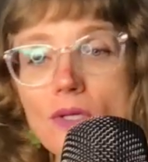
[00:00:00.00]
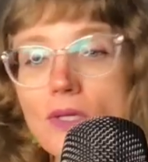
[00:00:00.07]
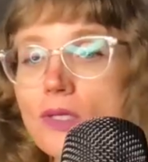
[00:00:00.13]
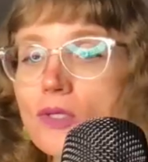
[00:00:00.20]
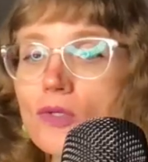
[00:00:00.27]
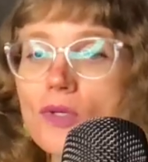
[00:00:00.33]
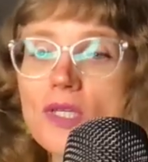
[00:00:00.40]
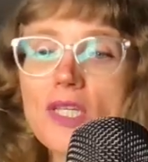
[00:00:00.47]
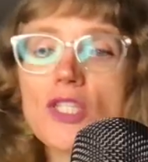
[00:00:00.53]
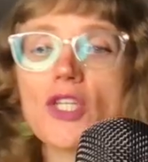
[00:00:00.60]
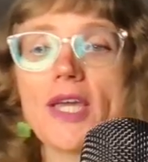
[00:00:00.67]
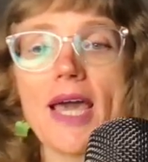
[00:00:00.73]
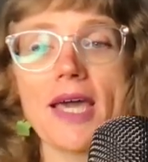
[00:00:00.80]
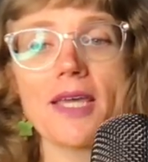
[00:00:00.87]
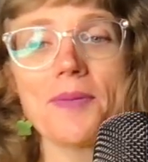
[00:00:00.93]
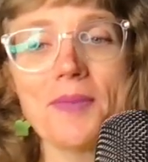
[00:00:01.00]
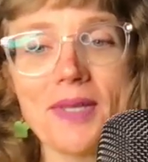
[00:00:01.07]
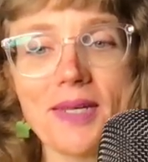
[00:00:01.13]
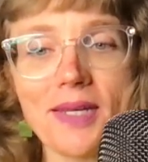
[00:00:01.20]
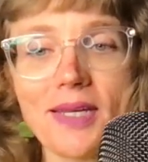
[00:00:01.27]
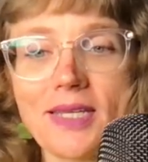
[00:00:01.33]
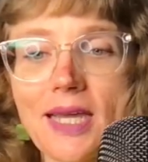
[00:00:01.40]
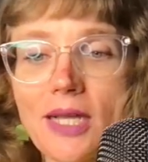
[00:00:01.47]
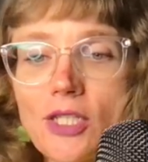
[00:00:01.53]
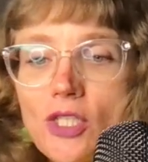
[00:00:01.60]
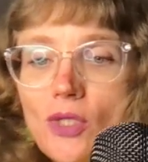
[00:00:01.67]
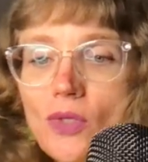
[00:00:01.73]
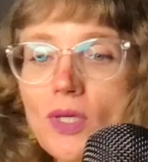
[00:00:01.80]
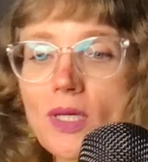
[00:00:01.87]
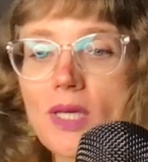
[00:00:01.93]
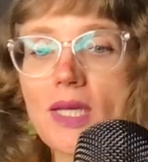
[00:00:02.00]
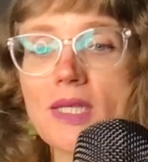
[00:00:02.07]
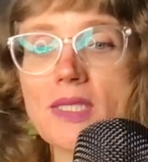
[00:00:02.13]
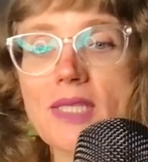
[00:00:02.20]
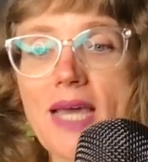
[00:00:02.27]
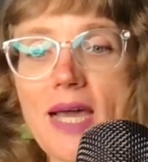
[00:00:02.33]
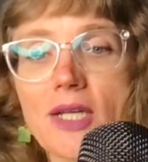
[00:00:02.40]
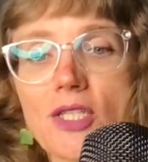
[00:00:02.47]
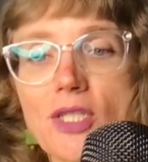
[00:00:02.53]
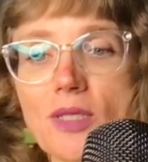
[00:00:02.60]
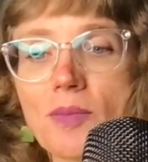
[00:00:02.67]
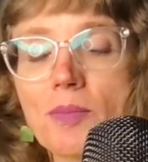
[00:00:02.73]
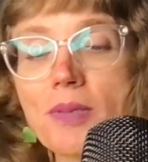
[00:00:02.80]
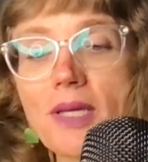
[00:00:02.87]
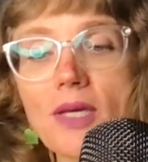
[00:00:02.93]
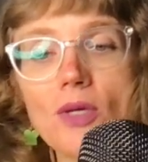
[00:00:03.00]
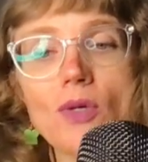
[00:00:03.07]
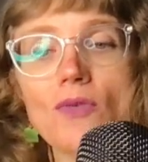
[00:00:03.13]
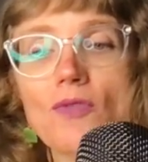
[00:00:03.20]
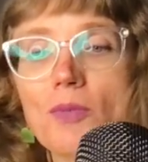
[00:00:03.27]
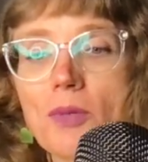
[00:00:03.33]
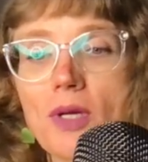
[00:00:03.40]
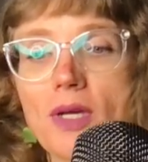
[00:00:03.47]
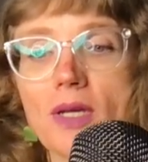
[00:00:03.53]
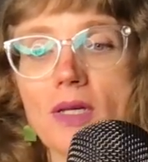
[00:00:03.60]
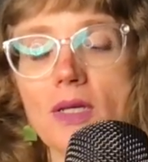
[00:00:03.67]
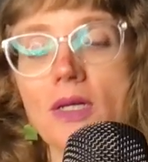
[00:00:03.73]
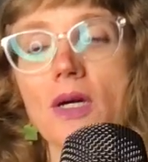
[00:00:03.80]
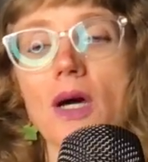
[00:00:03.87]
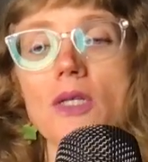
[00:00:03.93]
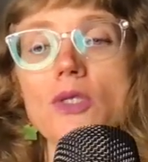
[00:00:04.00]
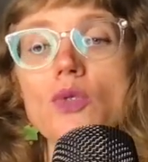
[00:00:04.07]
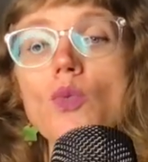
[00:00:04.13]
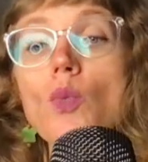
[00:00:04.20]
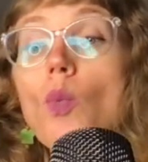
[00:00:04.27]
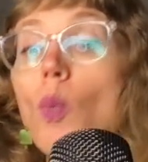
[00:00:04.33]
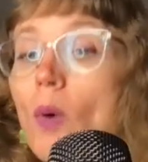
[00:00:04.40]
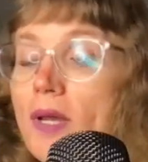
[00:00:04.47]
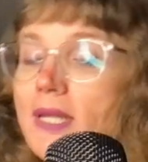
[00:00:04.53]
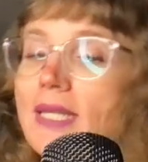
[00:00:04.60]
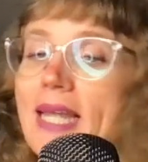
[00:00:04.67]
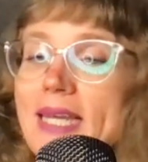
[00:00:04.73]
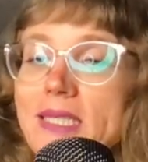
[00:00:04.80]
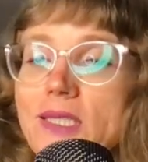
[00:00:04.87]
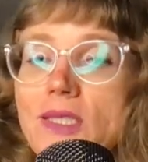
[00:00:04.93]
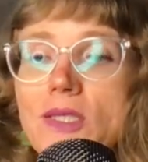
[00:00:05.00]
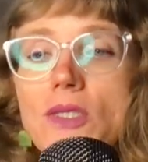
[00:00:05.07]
Strategic Acumen, attached unit gains action. Play a unit from your hand. It costs 1 less.